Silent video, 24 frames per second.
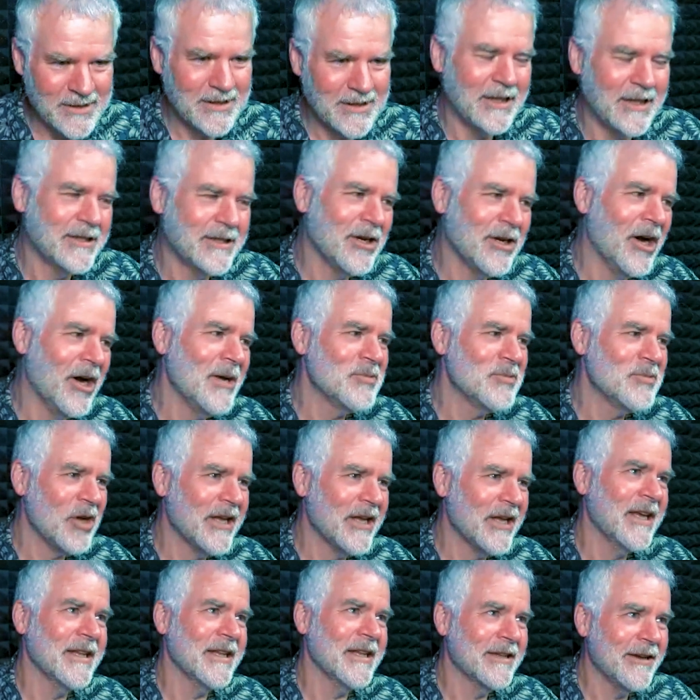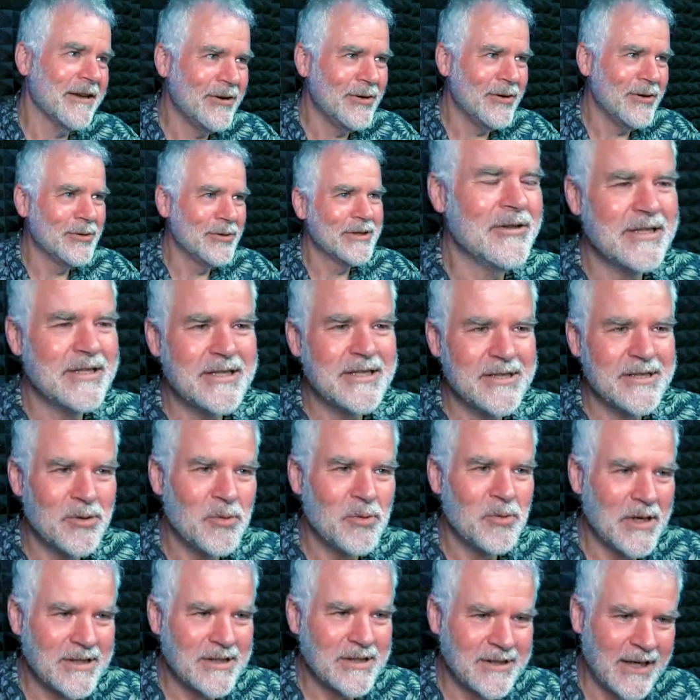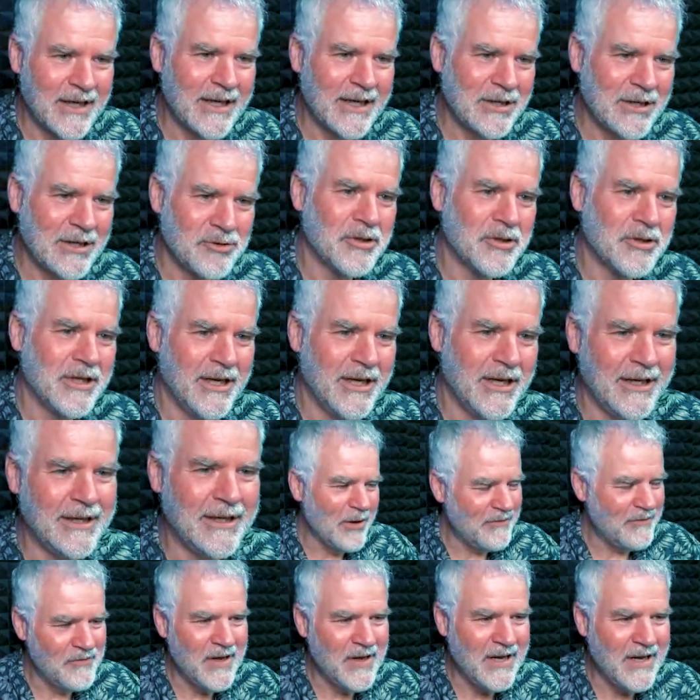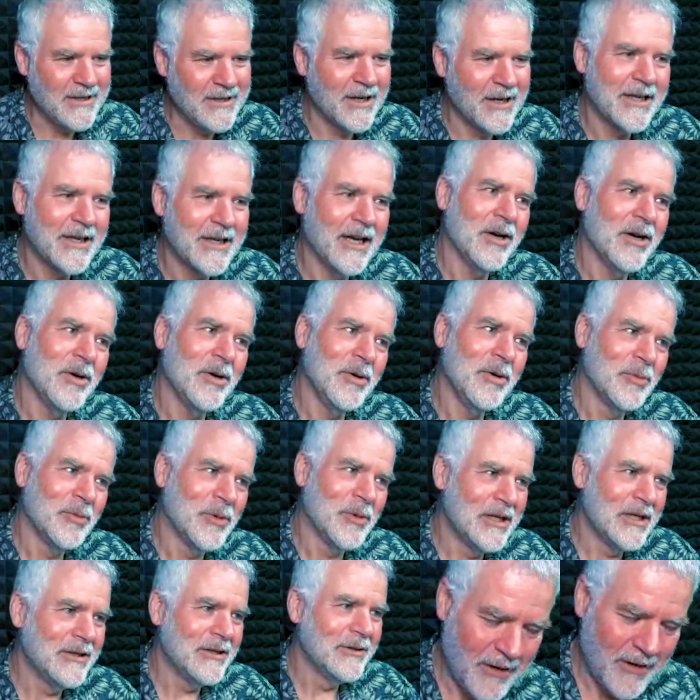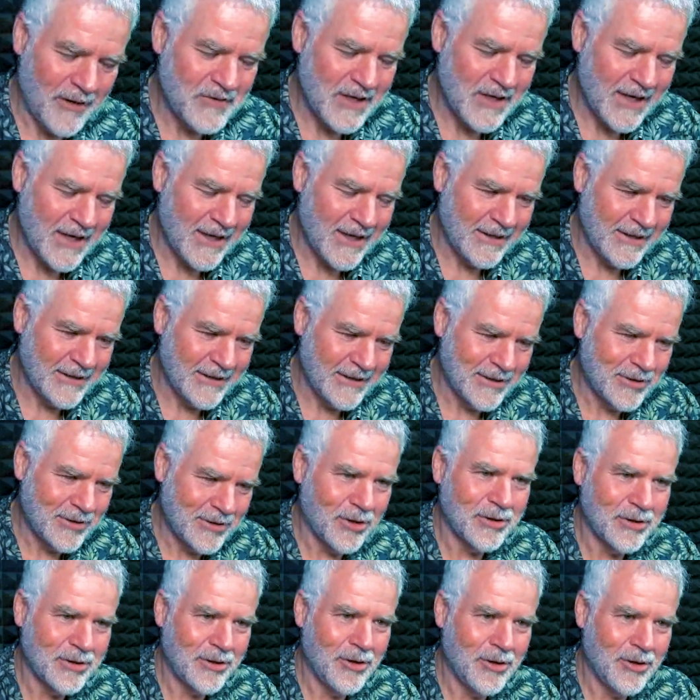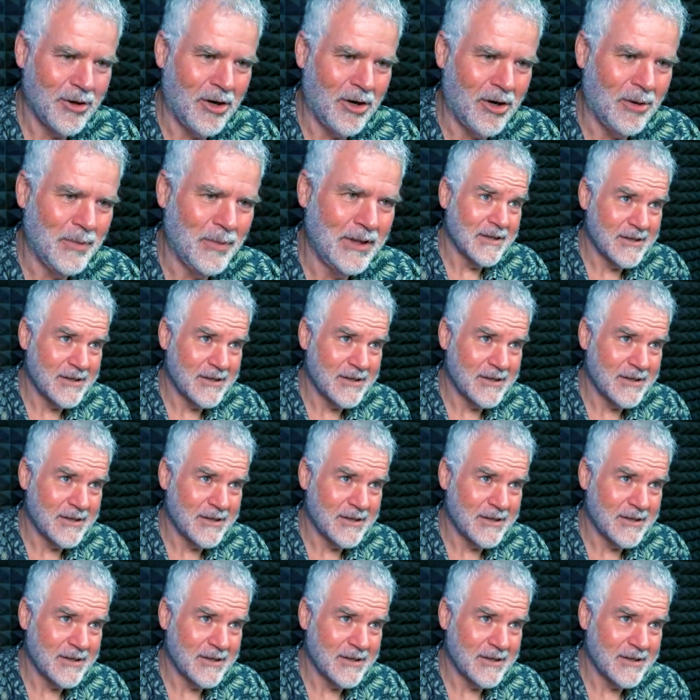The times I get told this is a once in a hundred year event, I go, well, I've done dot com,